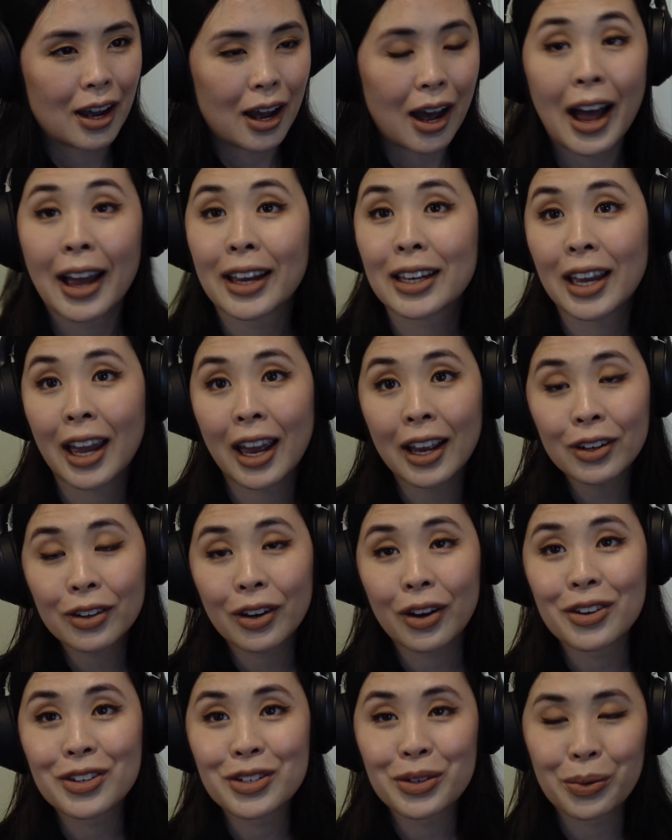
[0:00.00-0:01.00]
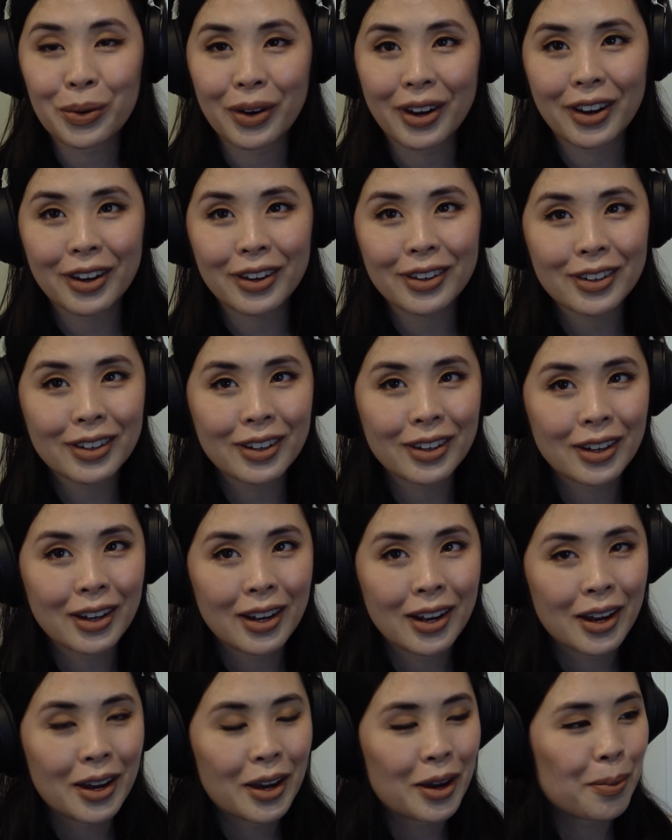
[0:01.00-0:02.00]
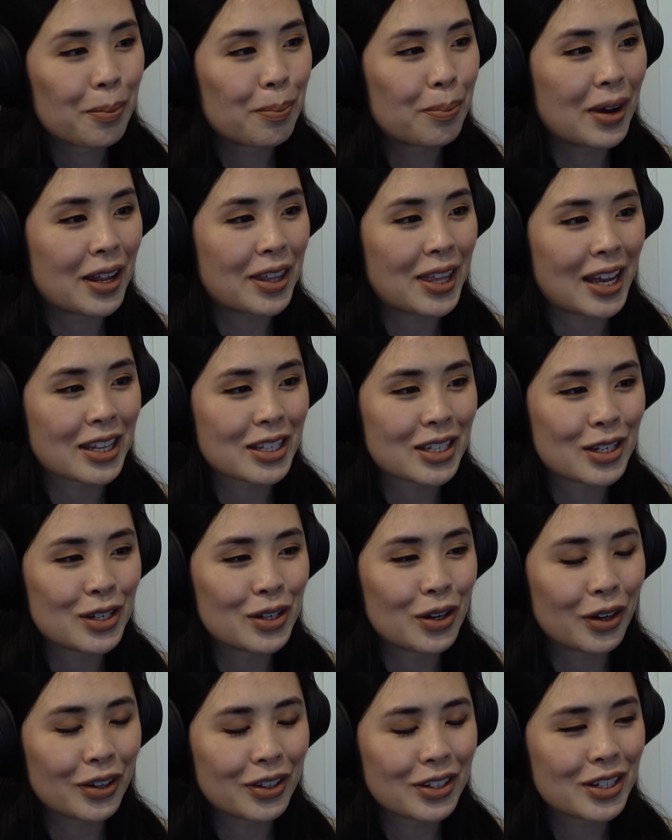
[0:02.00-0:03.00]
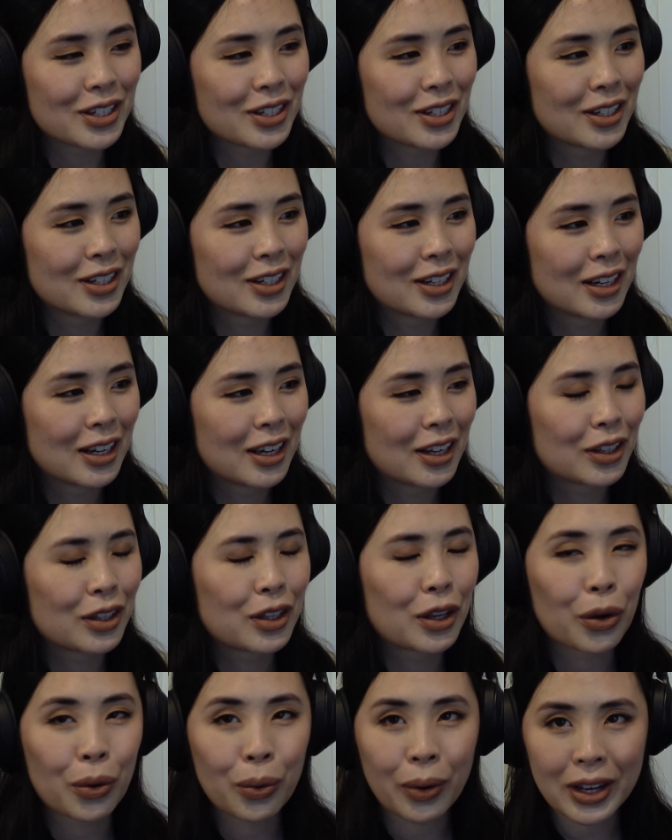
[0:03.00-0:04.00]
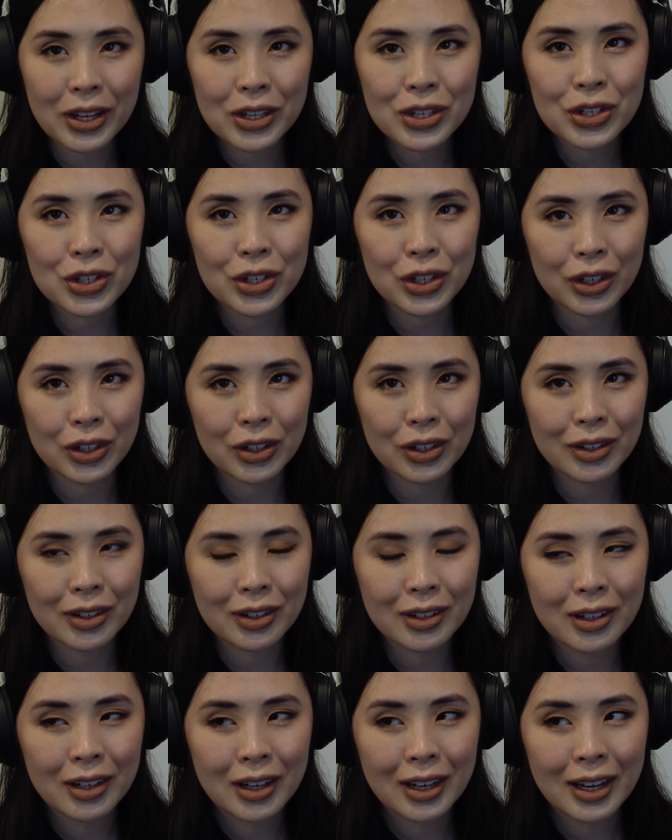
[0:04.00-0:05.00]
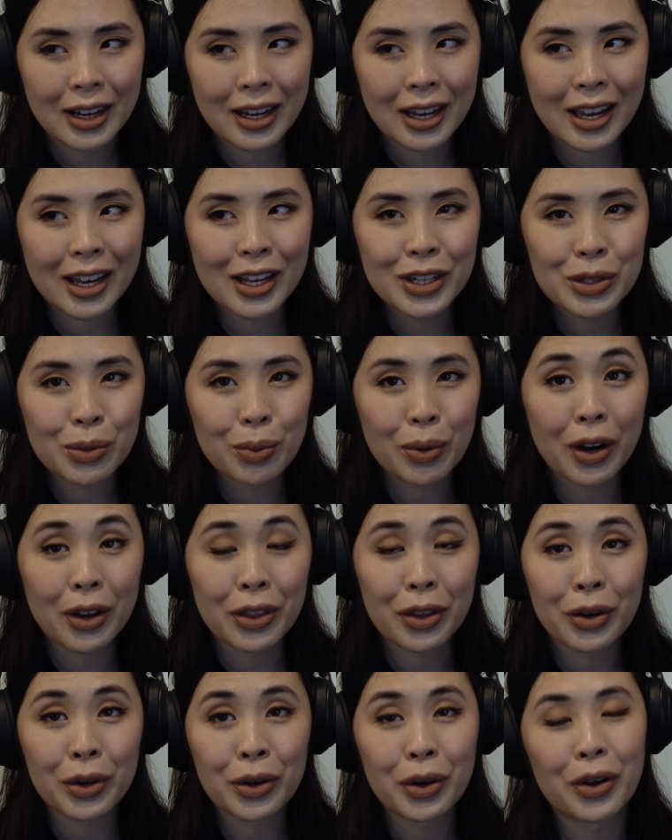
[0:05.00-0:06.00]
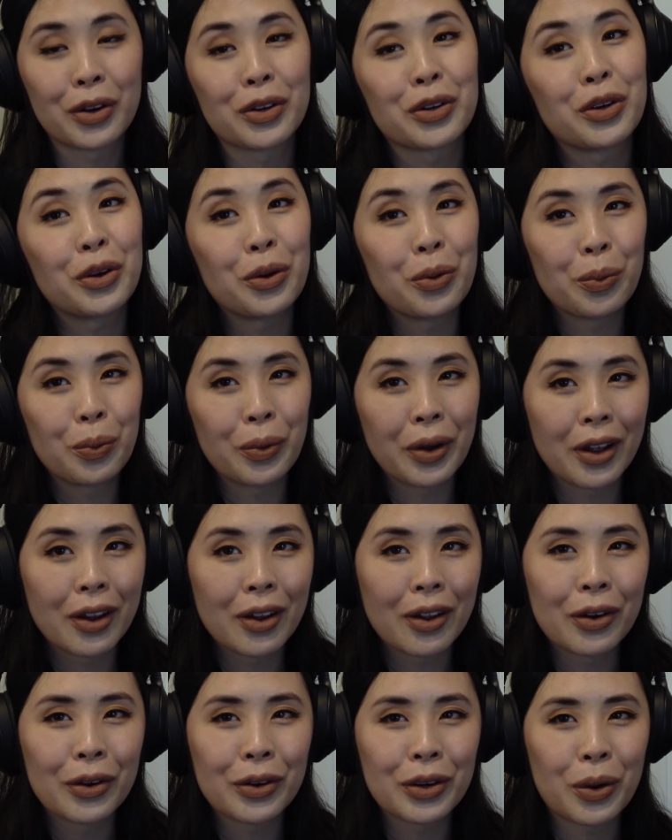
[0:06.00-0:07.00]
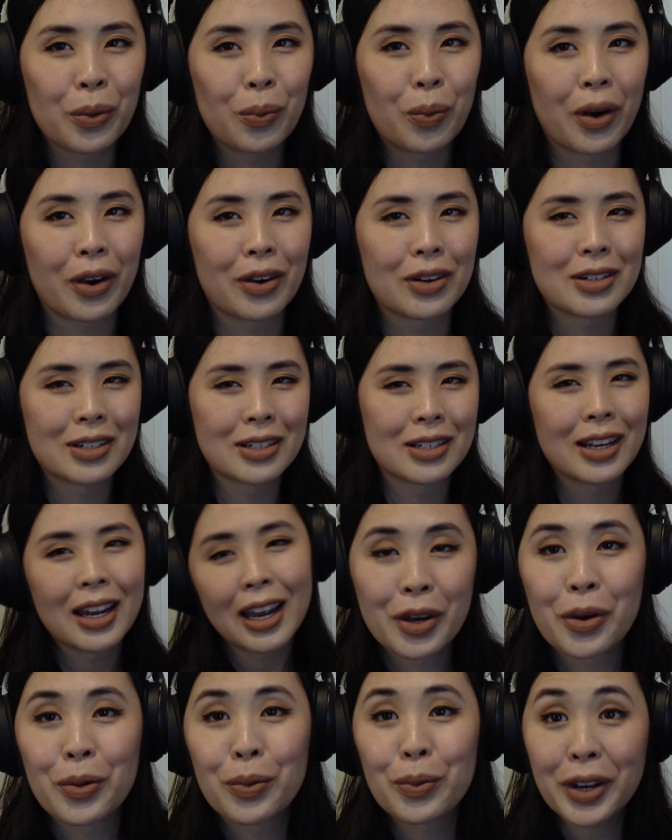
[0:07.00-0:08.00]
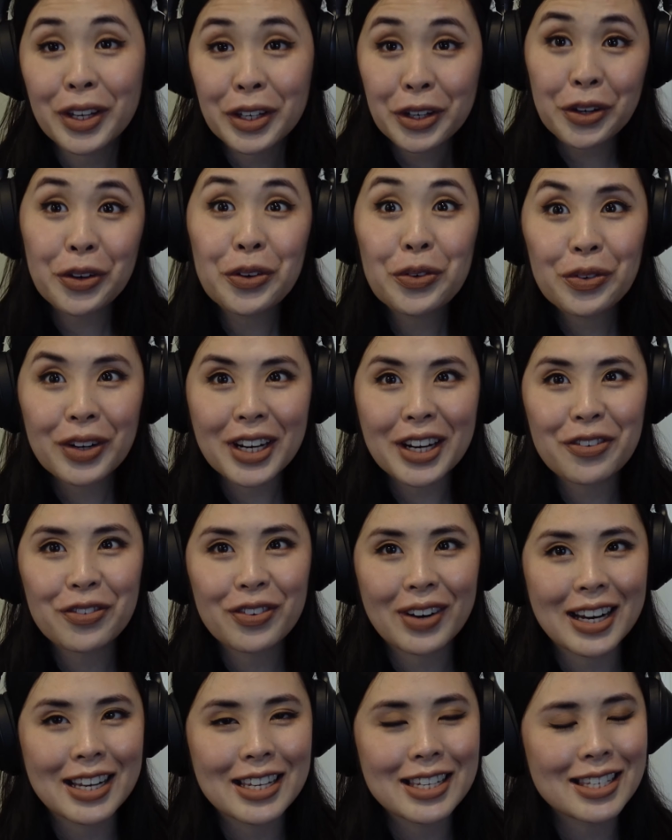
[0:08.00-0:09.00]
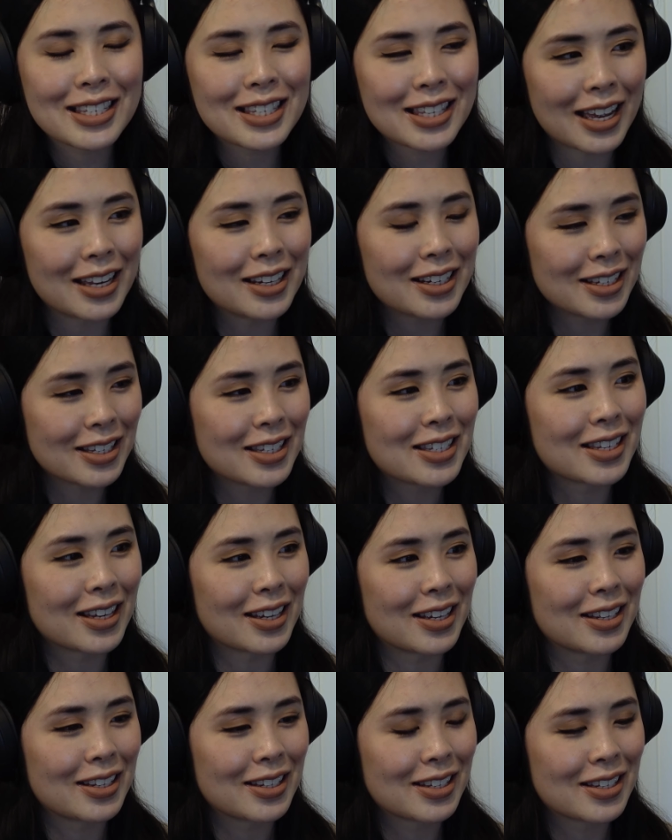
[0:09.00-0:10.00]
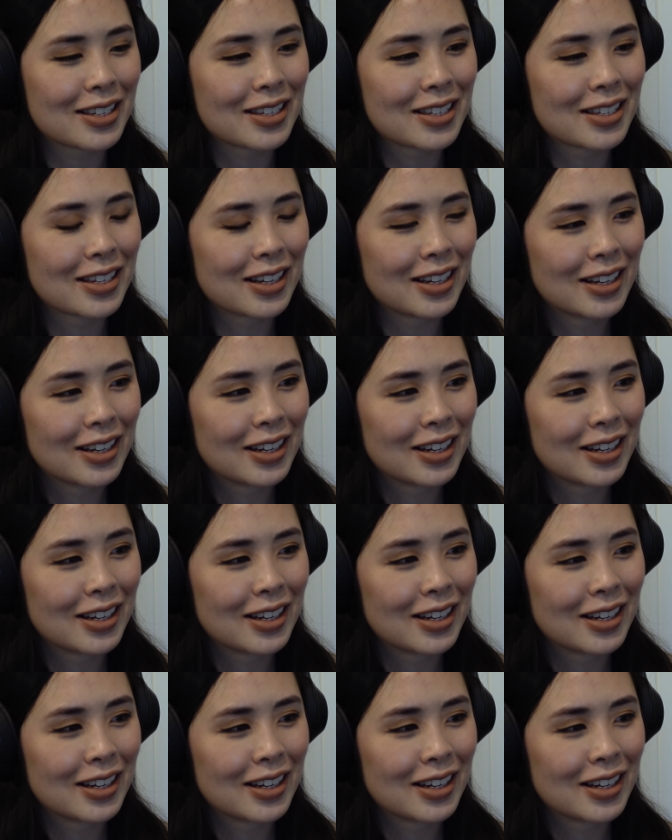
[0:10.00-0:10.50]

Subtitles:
I can go to work, but that's not the question. It's whether or not you will or you won't. When you rephrase sentences,